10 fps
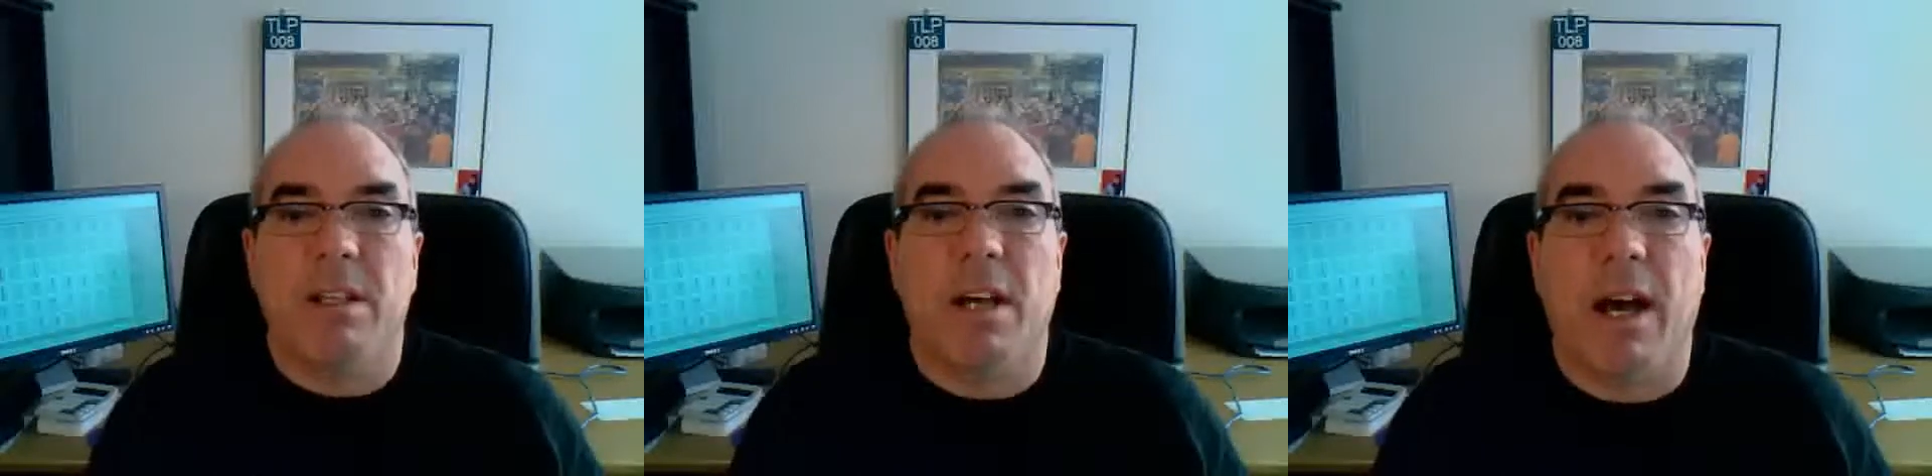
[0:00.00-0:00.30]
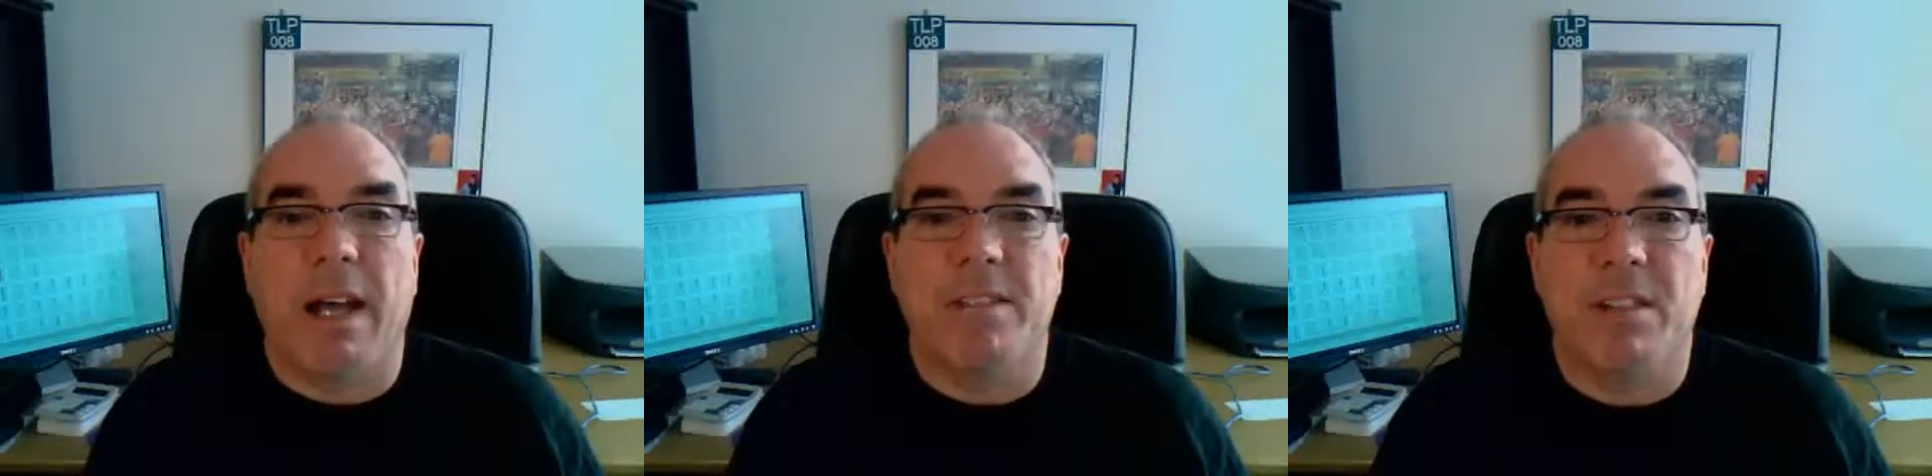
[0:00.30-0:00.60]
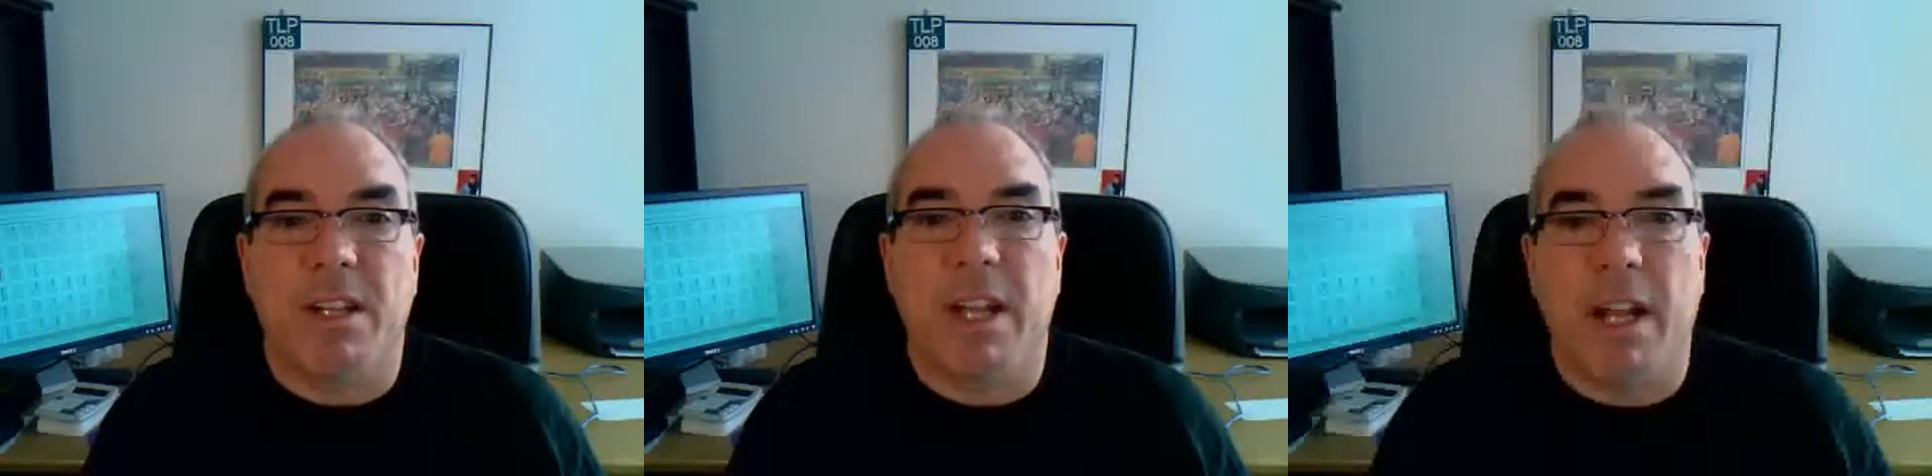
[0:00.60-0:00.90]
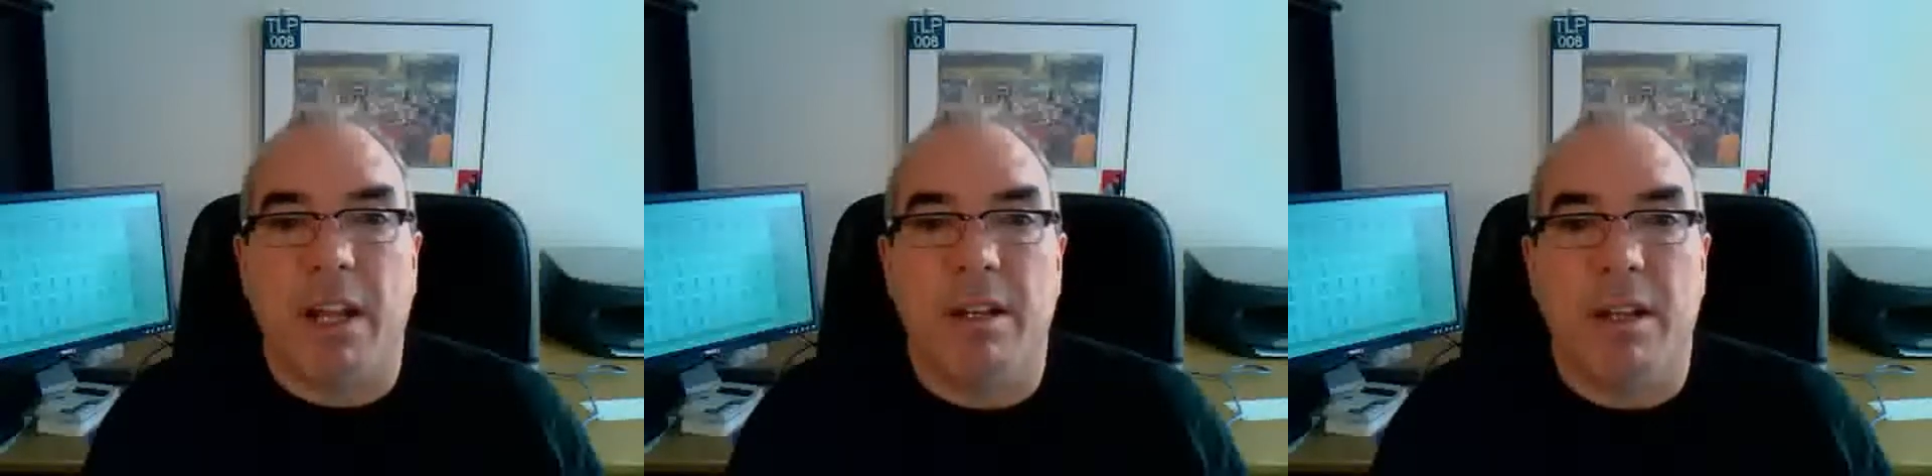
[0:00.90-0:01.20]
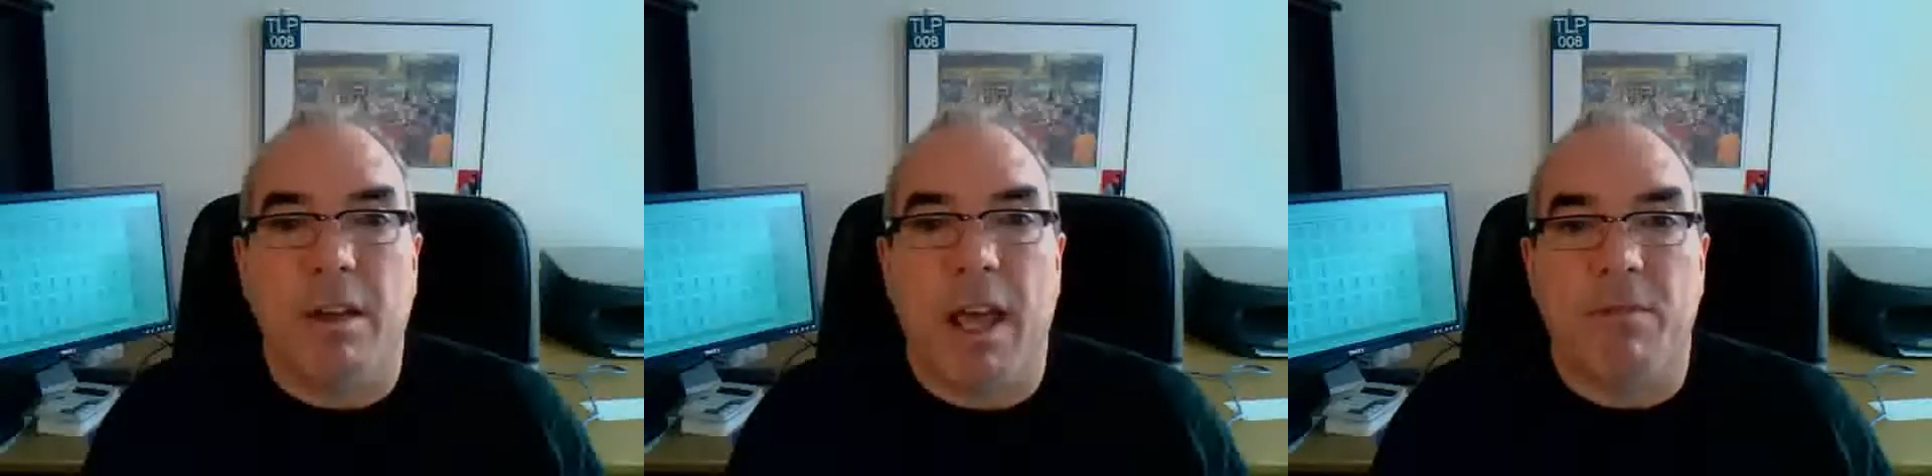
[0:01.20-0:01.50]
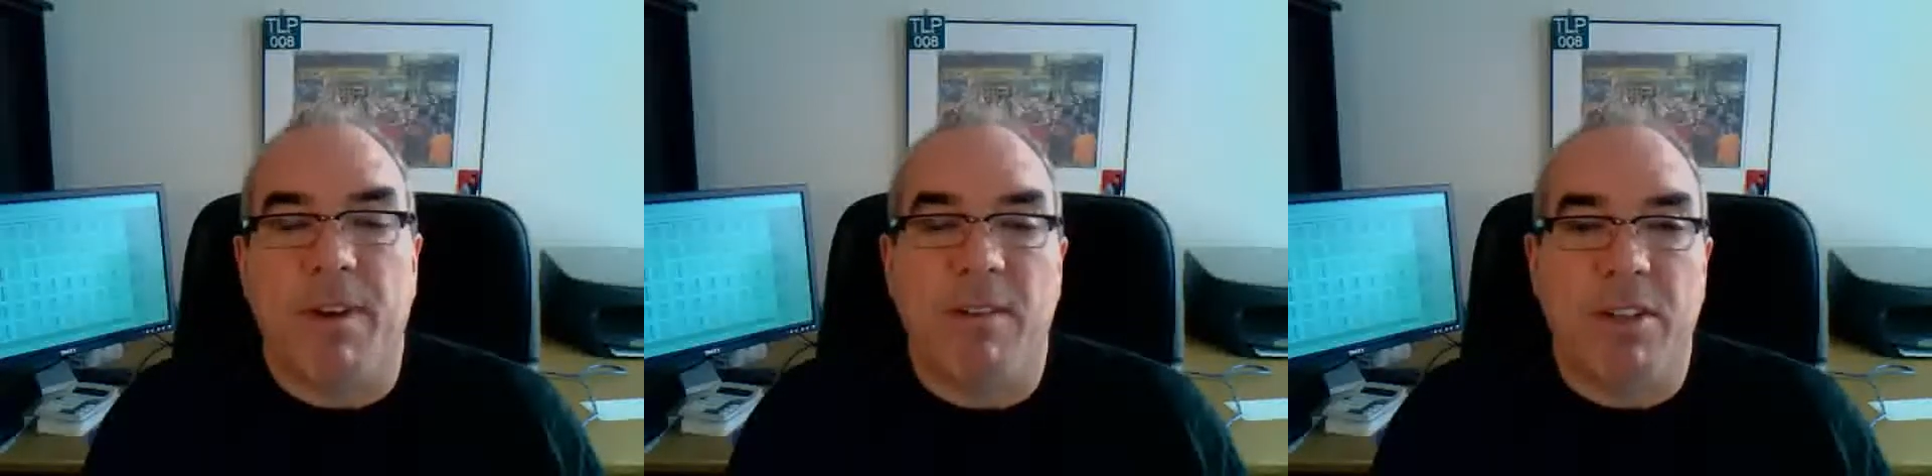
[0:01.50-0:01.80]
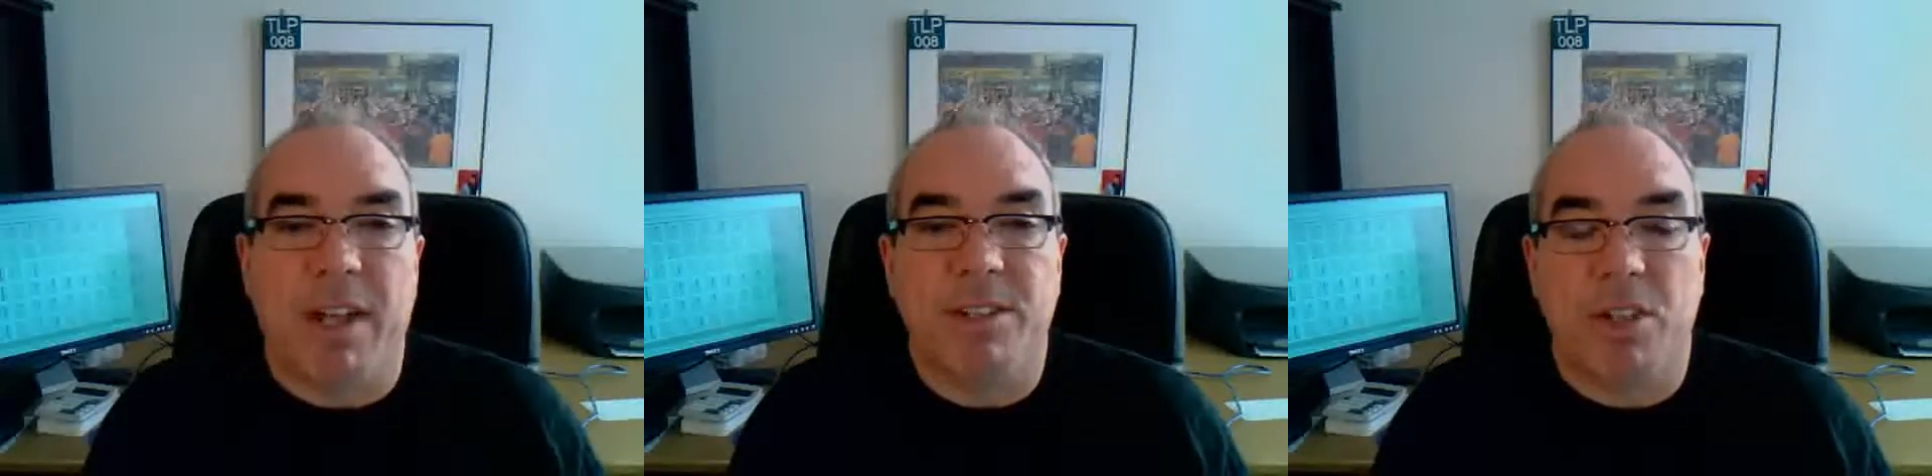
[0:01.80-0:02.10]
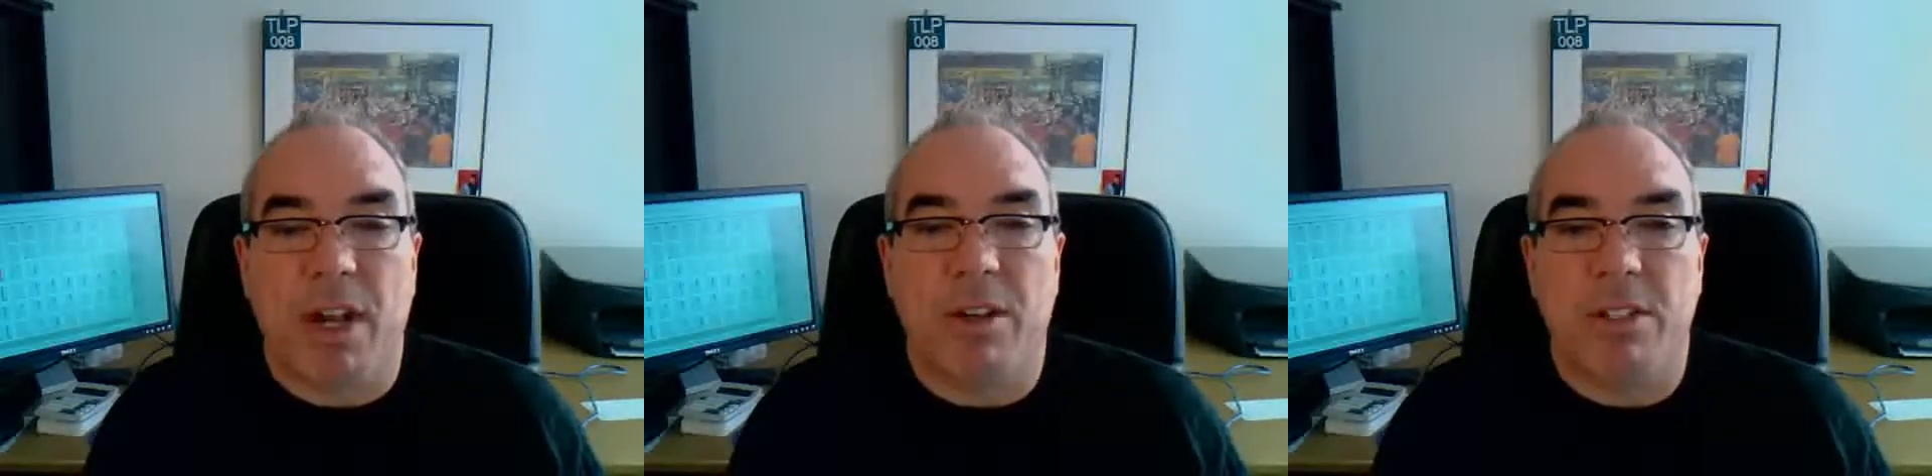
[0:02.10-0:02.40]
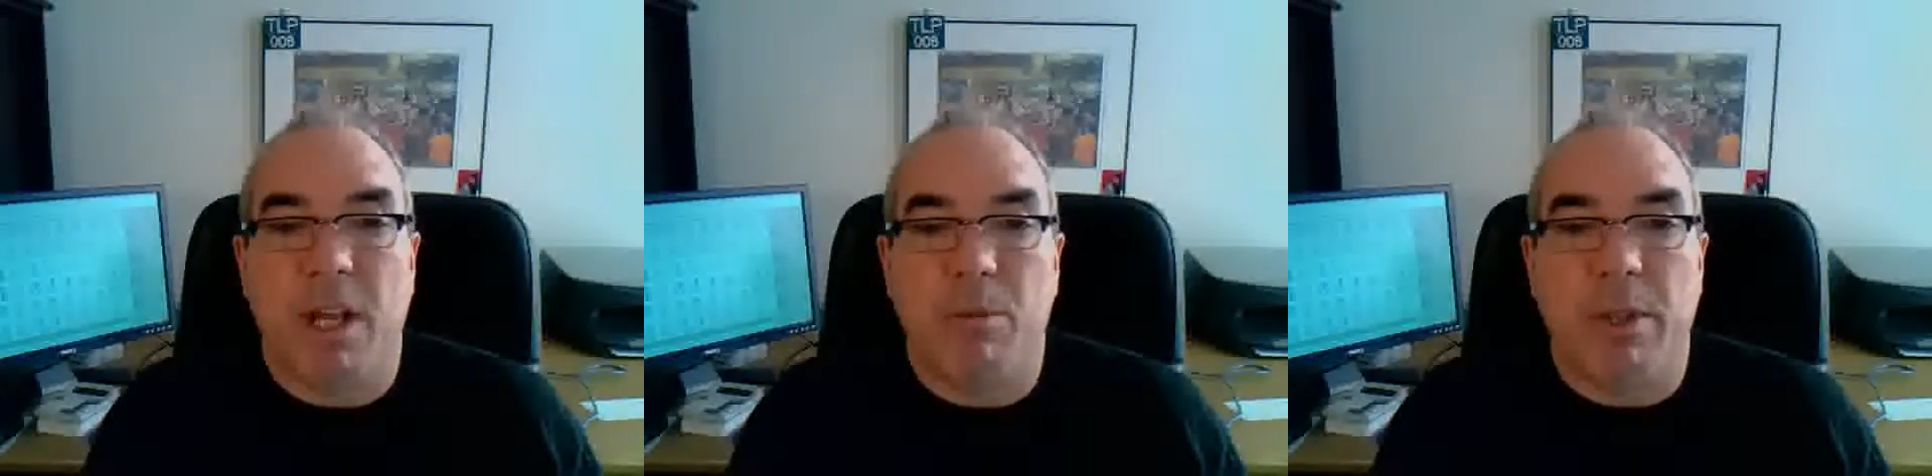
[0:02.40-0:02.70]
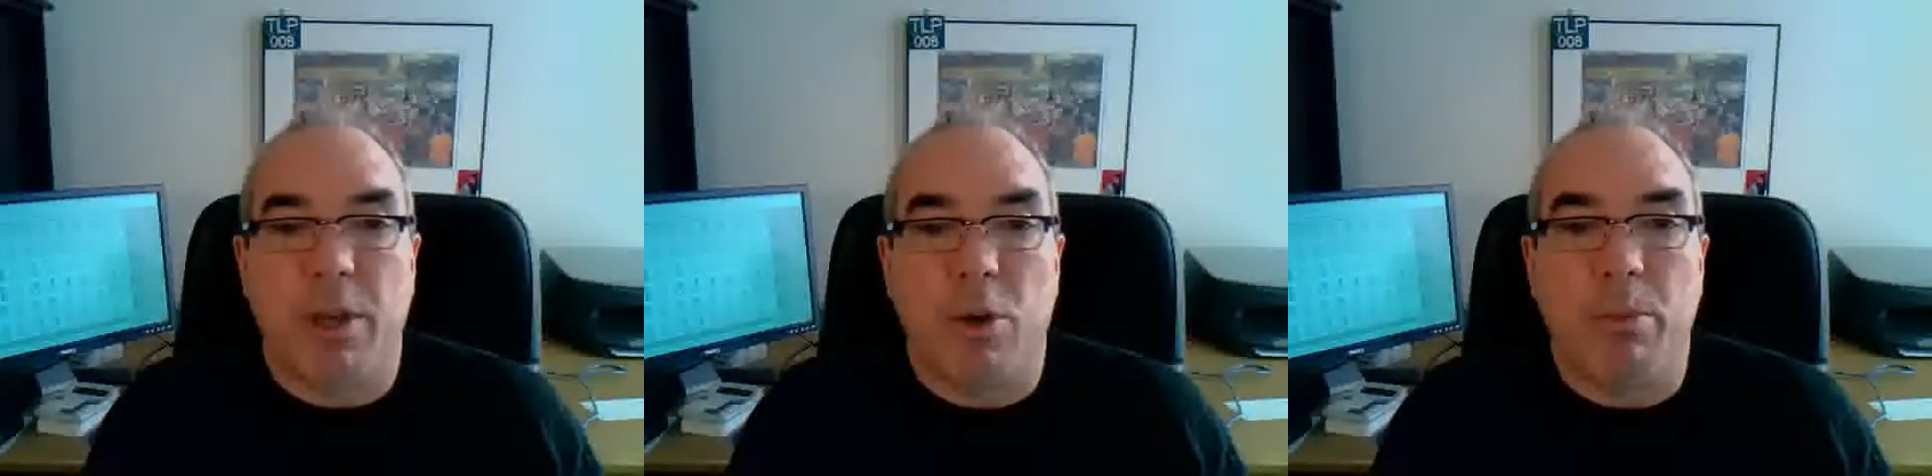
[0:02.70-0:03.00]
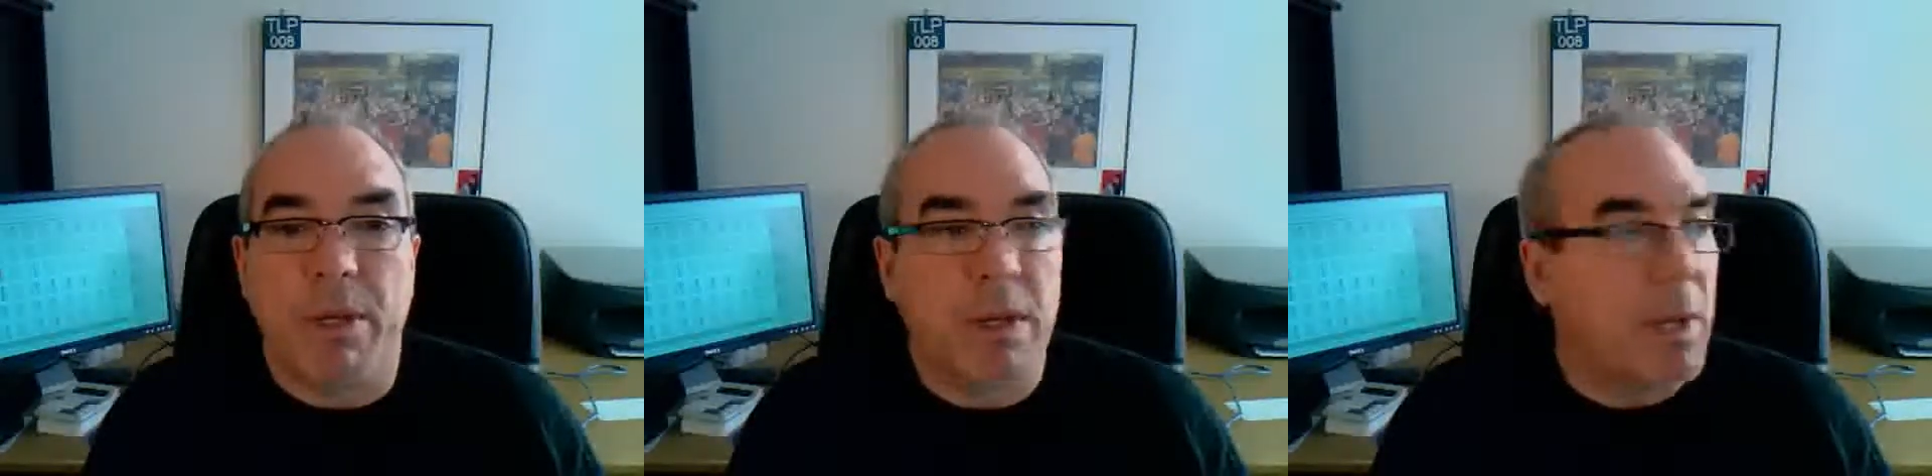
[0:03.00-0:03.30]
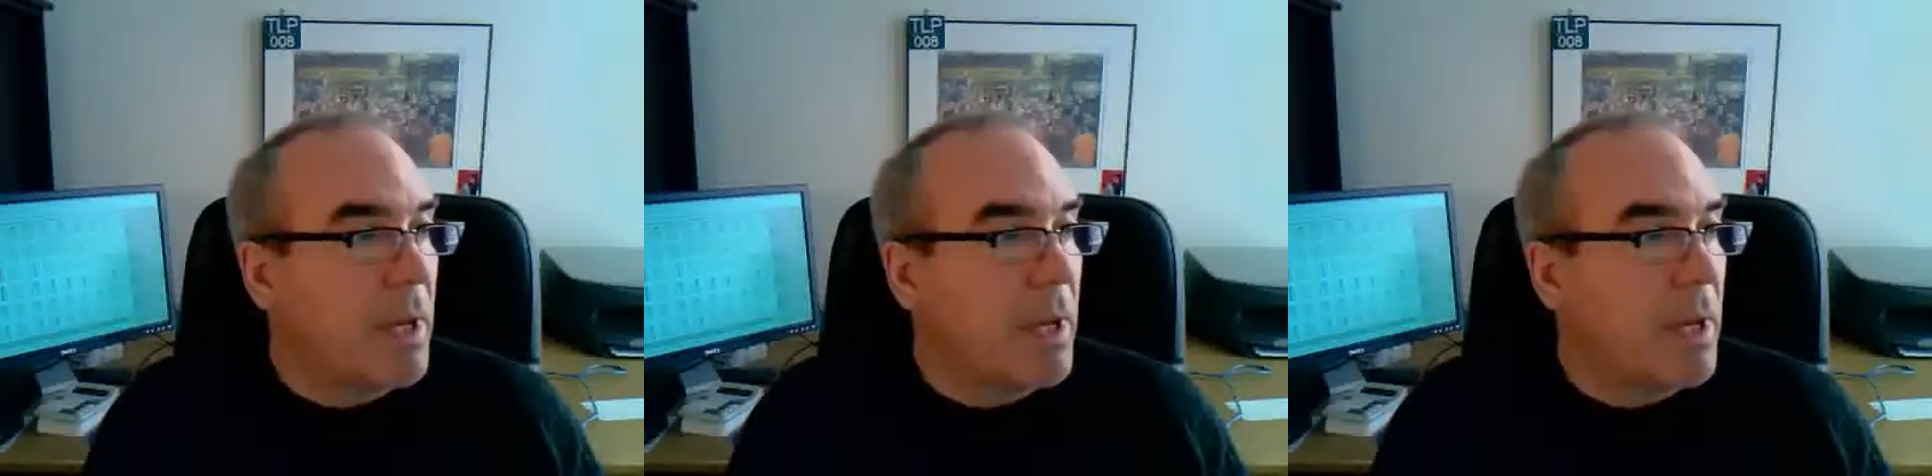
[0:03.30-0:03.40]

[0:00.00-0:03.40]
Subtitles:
on Sunday night at 5 o'clock Chicago time when they opened.